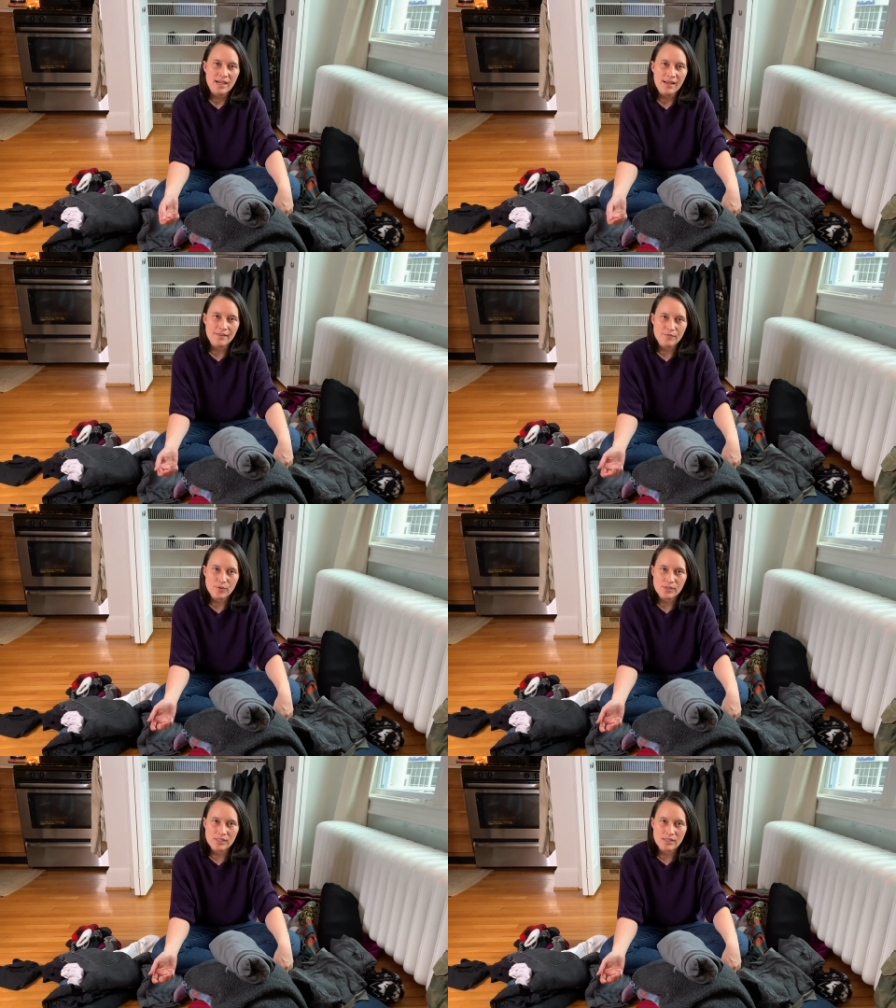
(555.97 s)
and then
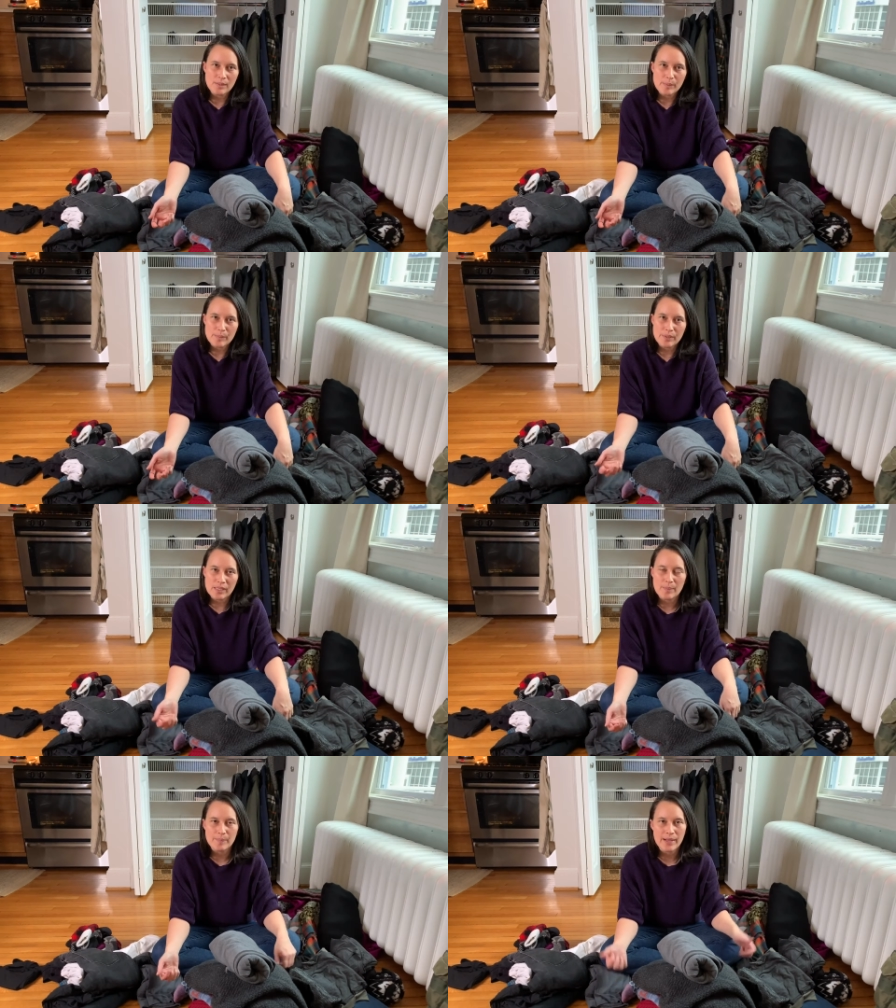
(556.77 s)
folding it all up and
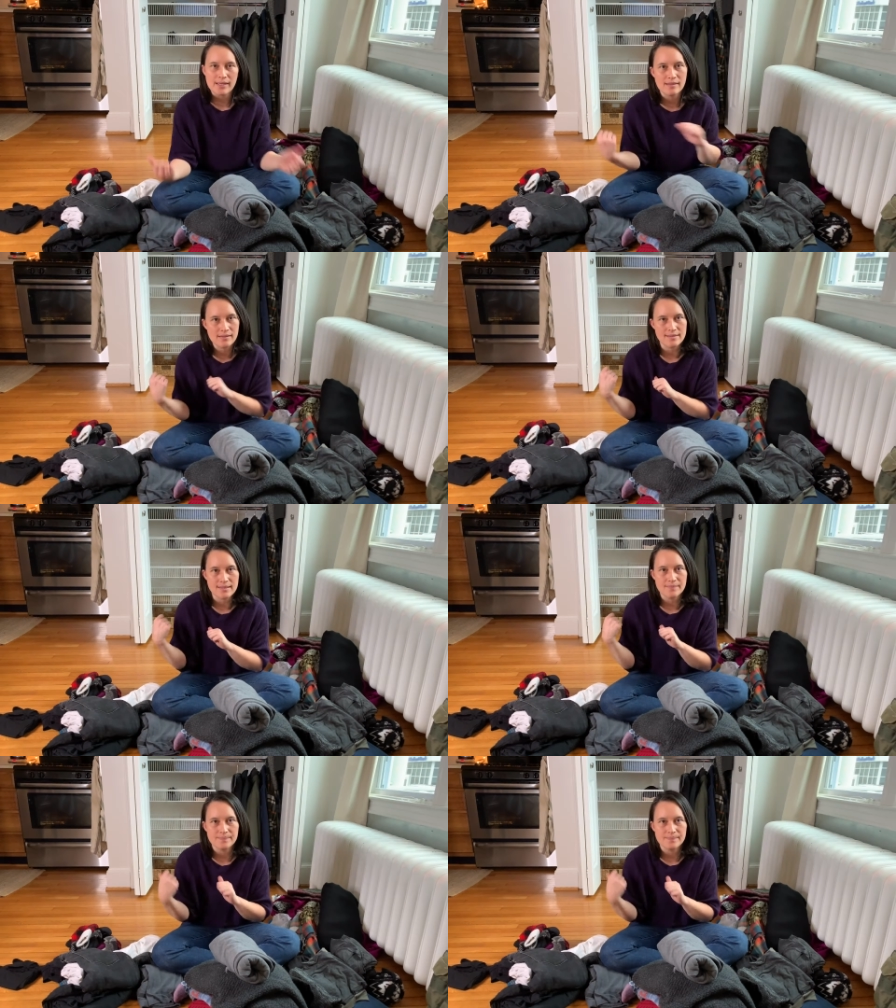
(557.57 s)
putting it back in the closet.